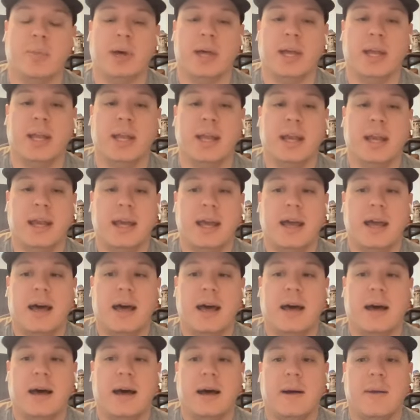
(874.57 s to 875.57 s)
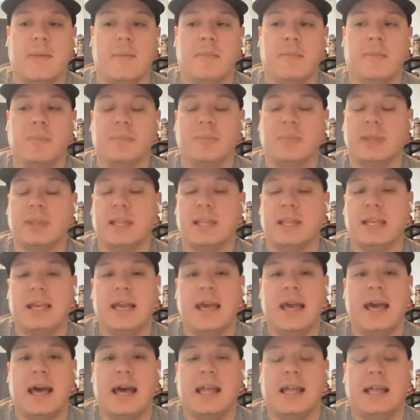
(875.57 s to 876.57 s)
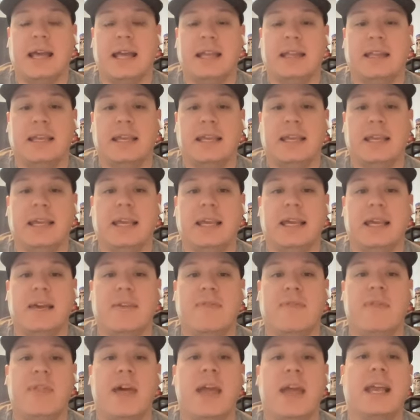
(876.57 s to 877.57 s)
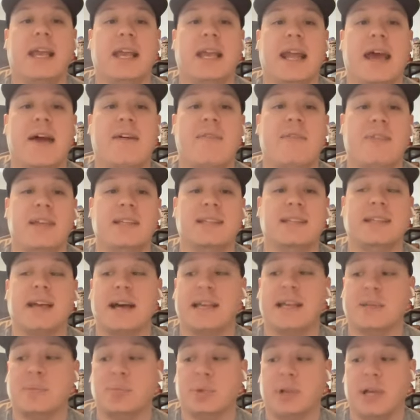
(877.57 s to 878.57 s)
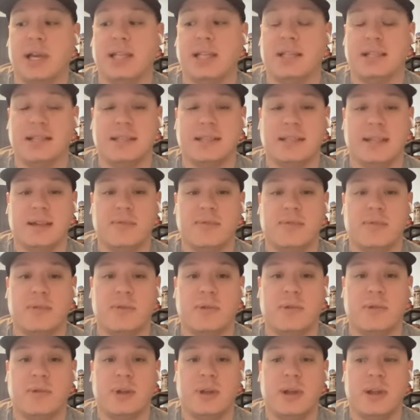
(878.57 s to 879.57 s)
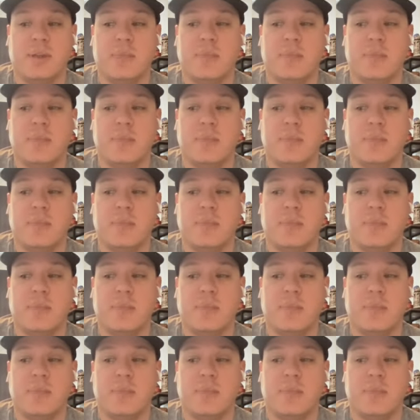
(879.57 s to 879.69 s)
But I think if they can have these guys play at this level